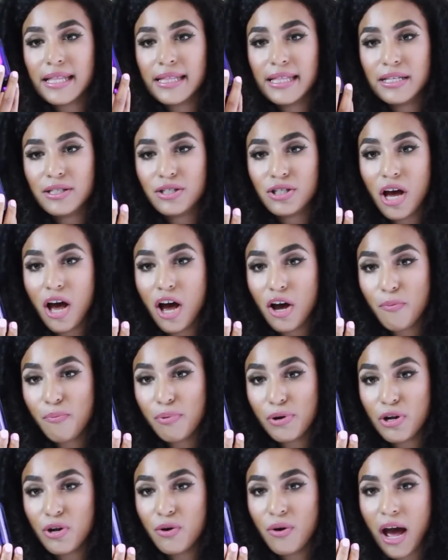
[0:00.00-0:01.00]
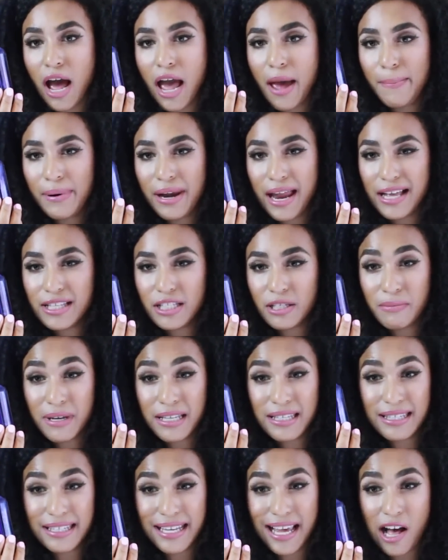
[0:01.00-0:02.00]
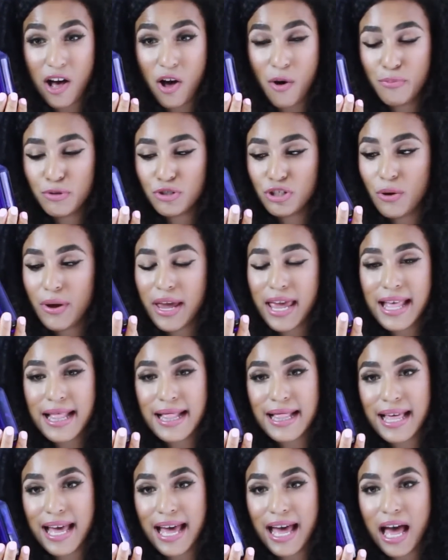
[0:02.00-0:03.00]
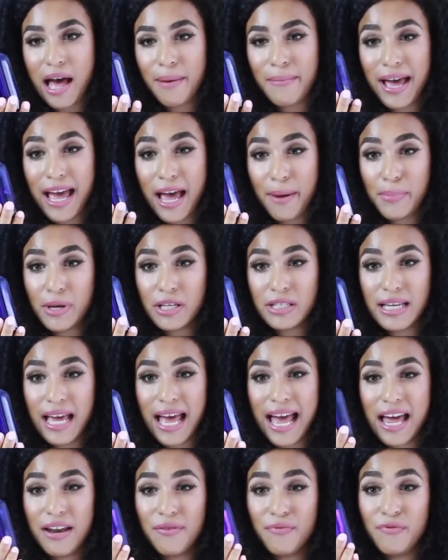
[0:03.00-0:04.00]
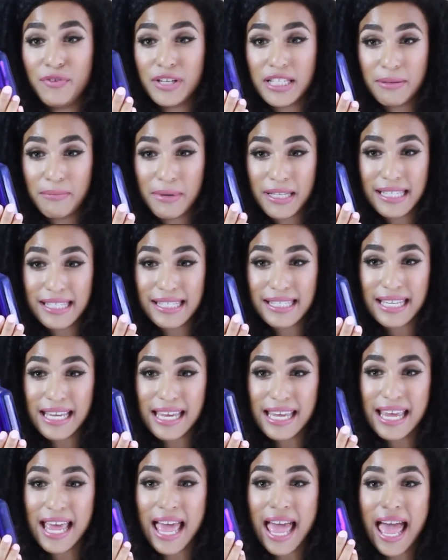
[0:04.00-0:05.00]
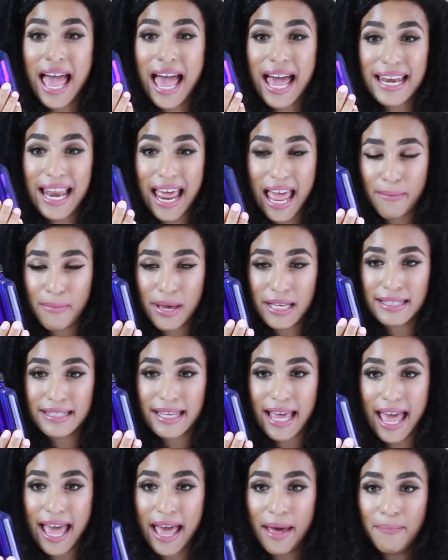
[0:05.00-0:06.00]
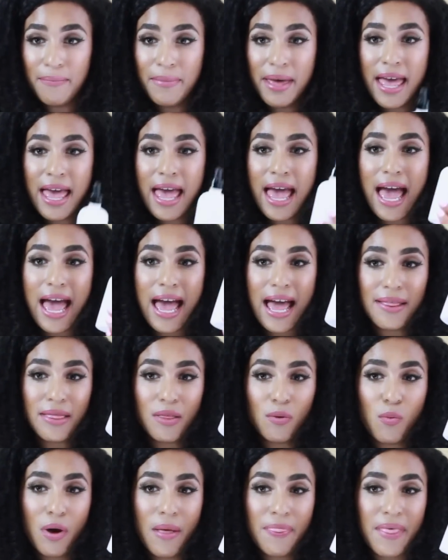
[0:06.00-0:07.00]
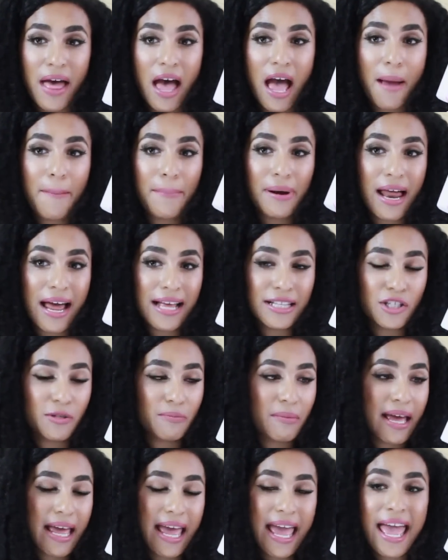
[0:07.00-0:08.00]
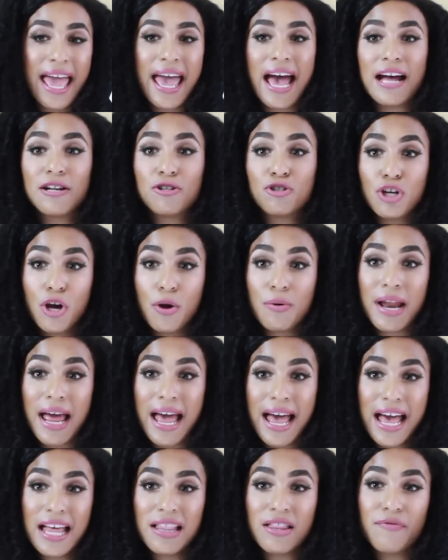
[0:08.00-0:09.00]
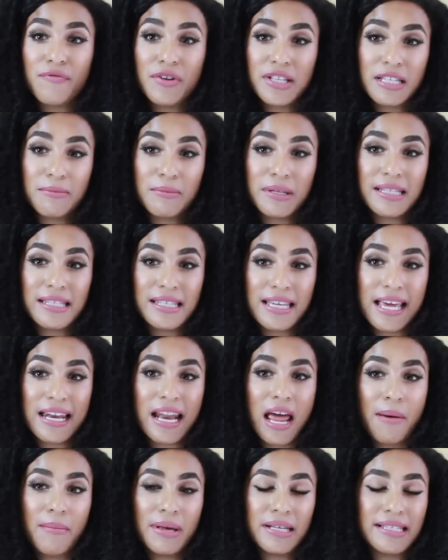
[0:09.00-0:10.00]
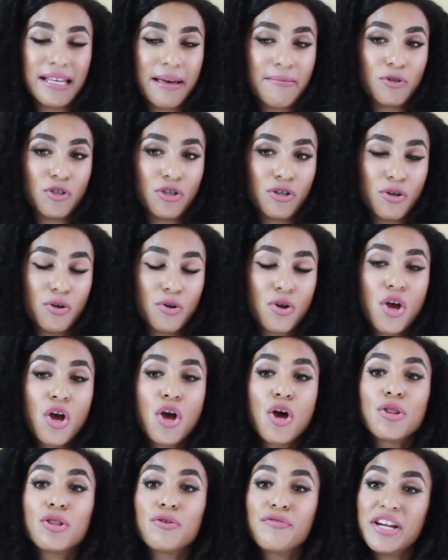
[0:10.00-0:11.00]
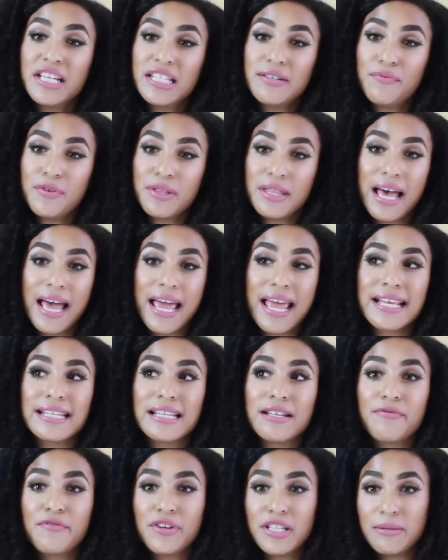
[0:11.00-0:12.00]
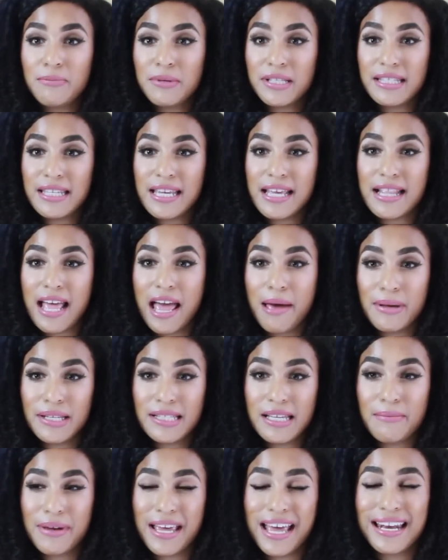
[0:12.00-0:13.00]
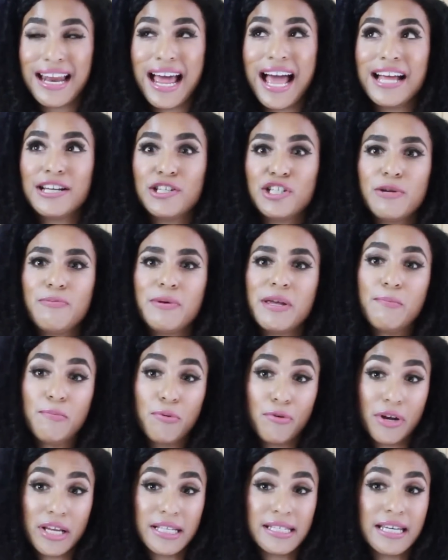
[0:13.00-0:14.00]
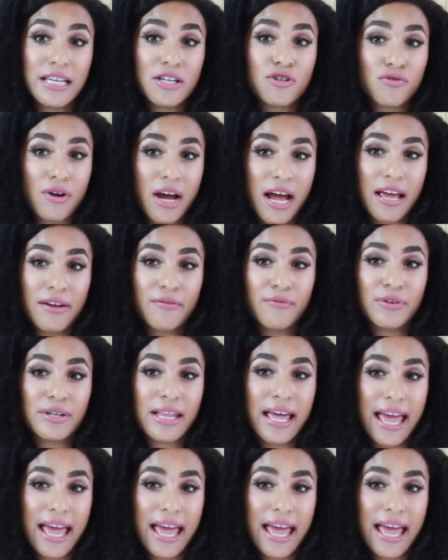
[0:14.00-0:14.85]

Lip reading: The dark blue I apply to my scalp, so in that I'm happy to add vitamin C and MSM, and the one that I apply to my hair, I don't add the vitamin C and MSM to. The reason for that is that the vitamin C and the MSM can actually be pretty drying for the